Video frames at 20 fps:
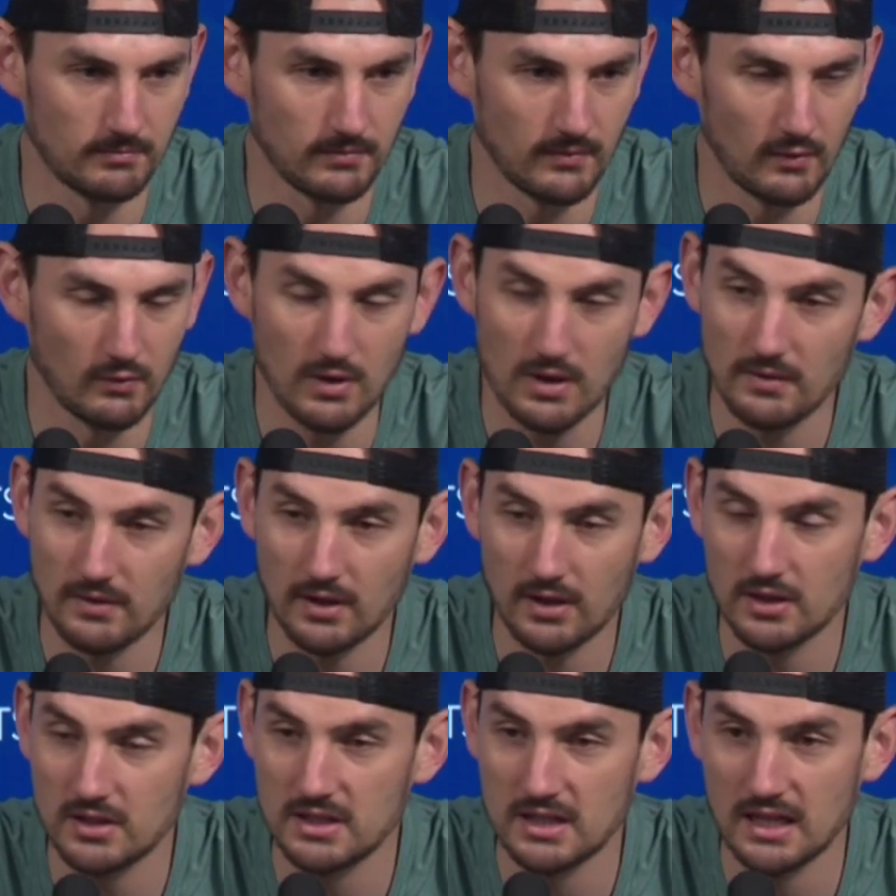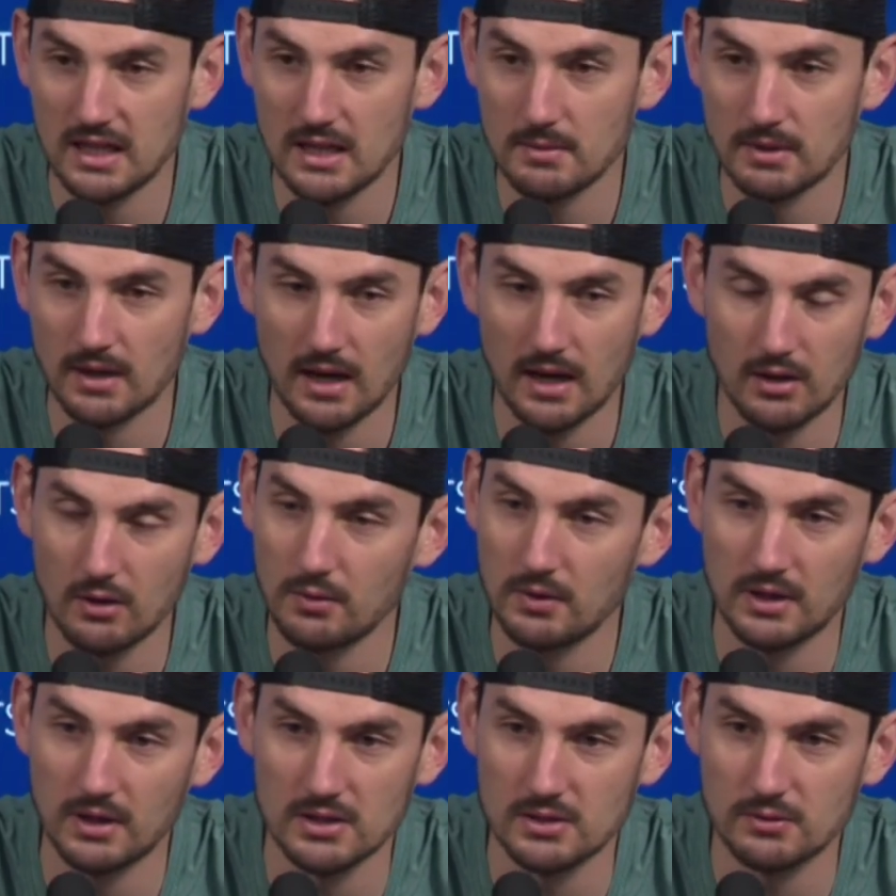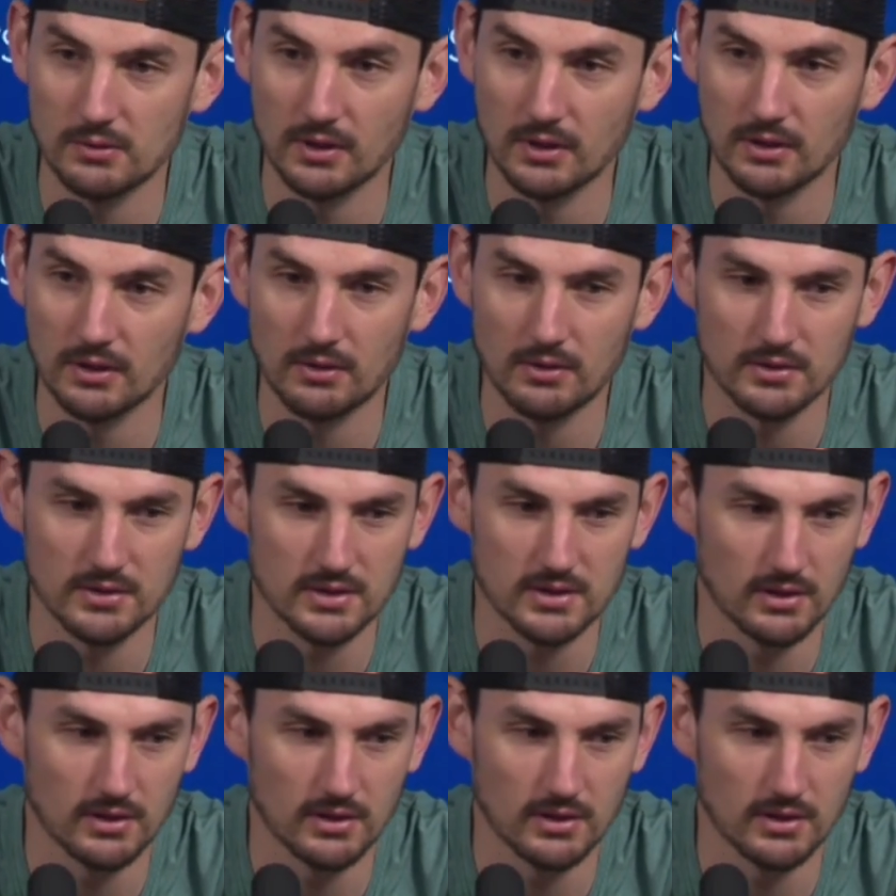We have a good team and I know we can score goals.